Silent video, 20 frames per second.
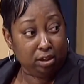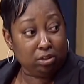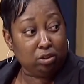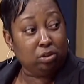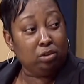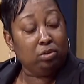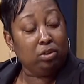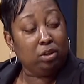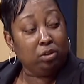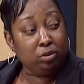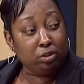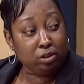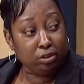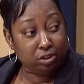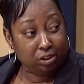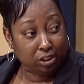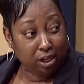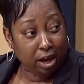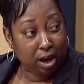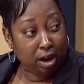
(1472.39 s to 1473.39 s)
Your
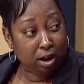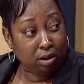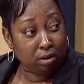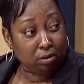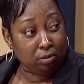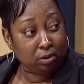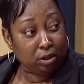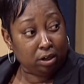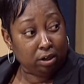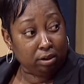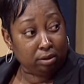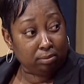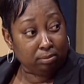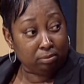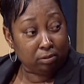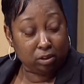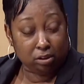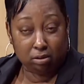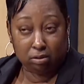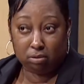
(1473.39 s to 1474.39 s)
child,
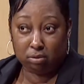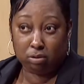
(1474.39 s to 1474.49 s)
the